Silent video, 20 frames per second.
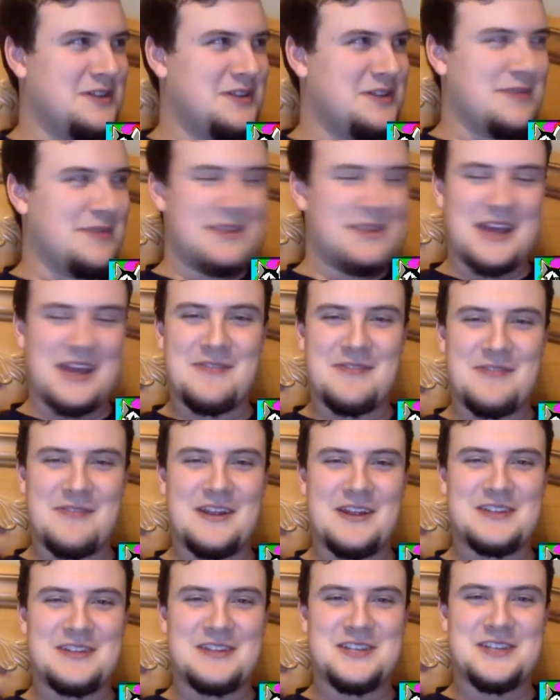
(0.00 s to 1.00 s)
I mean, they have
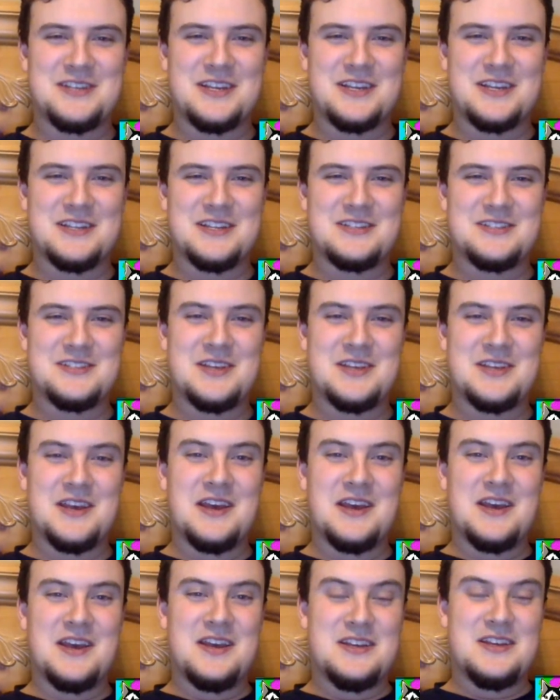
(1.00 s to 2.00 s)
advanced tickets
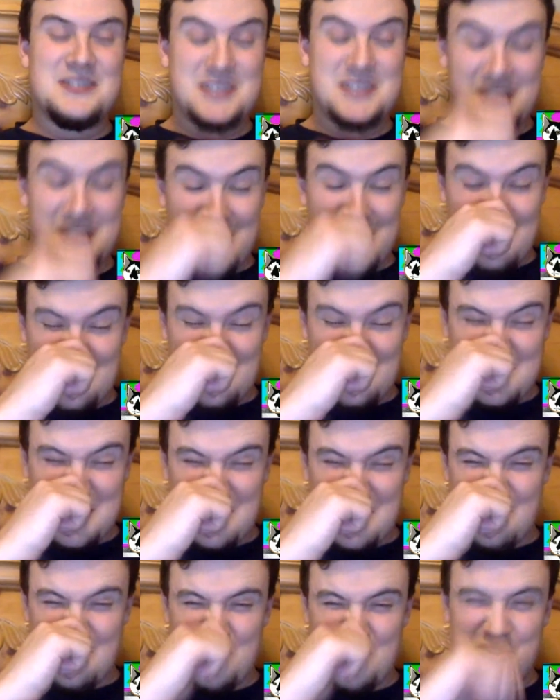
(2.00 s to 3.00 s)
sales,
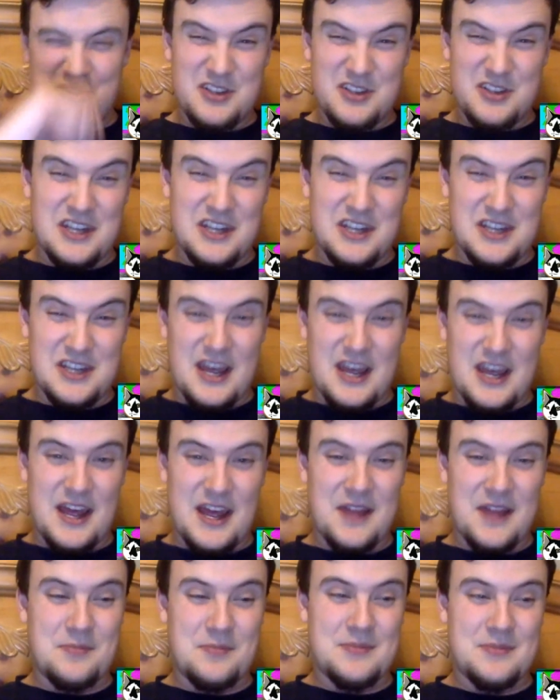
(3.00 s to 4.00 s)
and usually
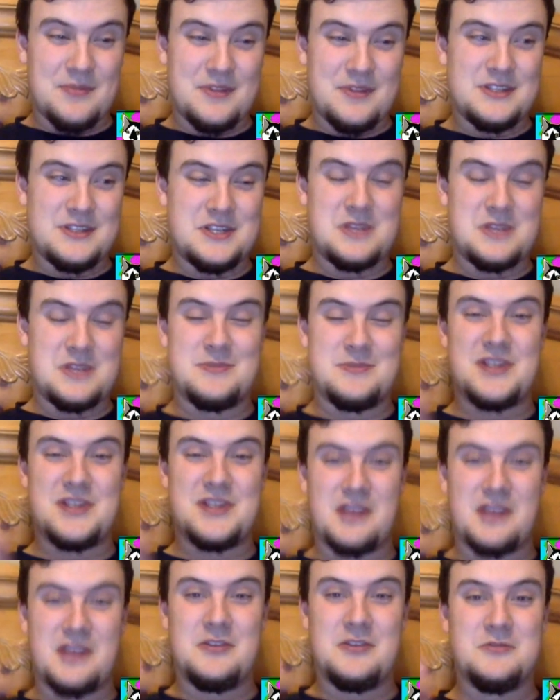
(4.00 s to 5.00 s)
at the cinemas
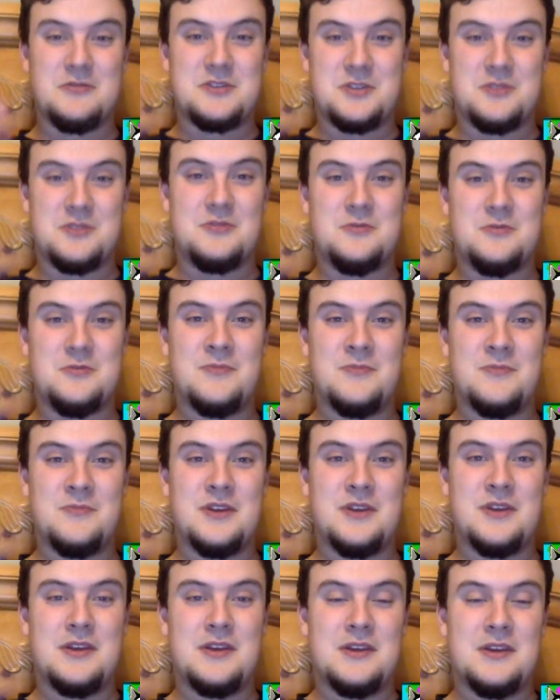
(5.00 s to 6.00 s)
I go to,
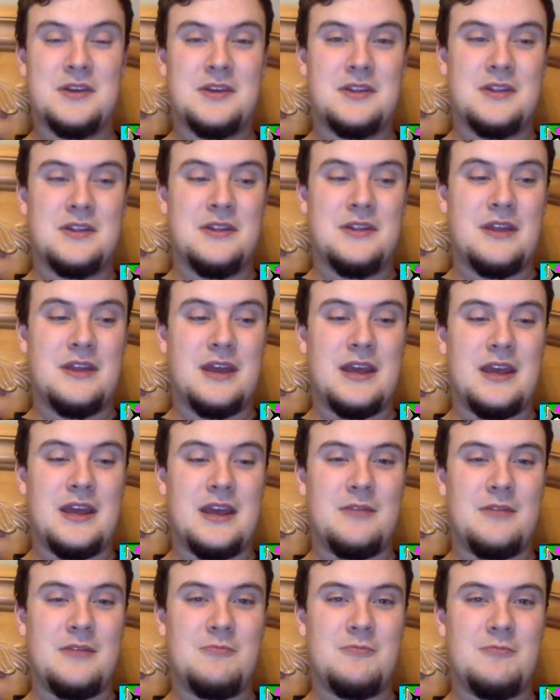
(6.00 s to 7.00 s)

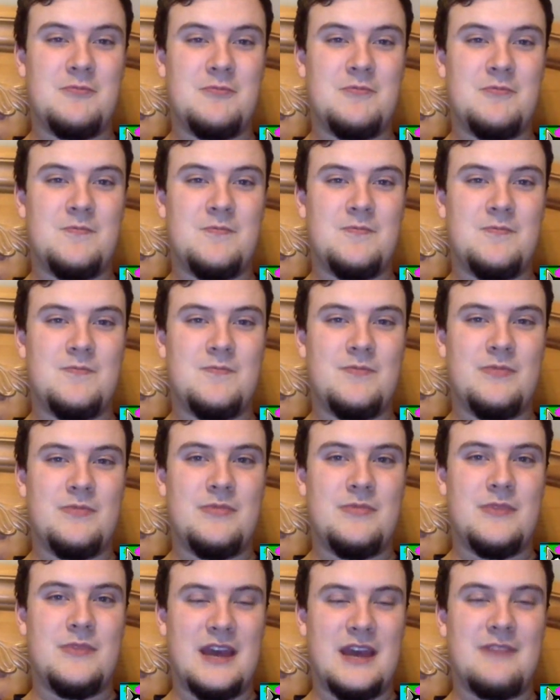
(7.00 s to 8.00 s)
they
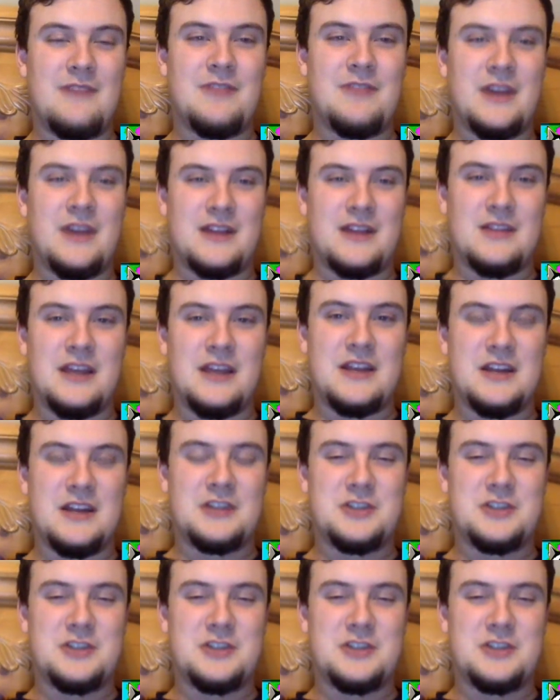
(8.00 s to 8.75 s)
have like late night